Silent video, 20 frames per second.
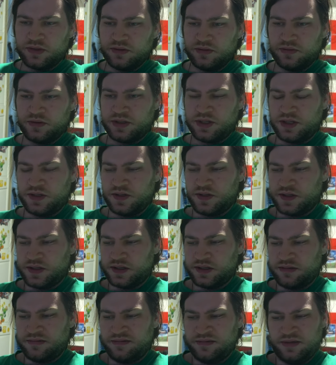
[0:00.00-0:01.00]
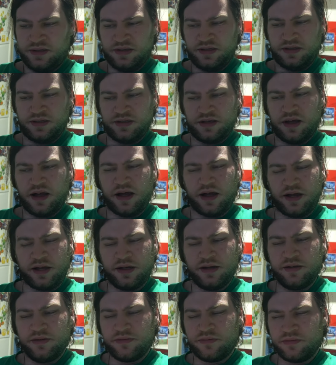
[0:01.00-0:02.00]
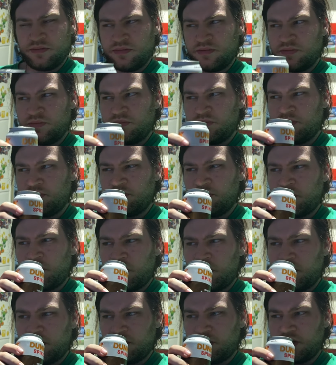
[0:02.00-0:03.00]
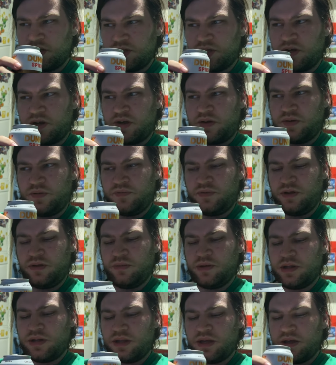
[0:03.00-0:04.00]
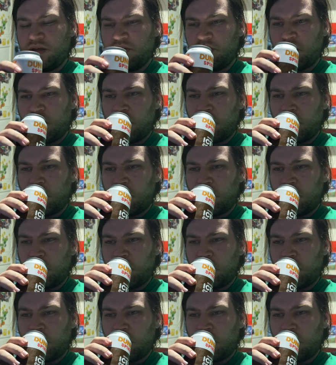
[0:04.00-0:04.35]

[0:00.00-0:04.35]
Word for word: which is odd. Not sure how I feel about that.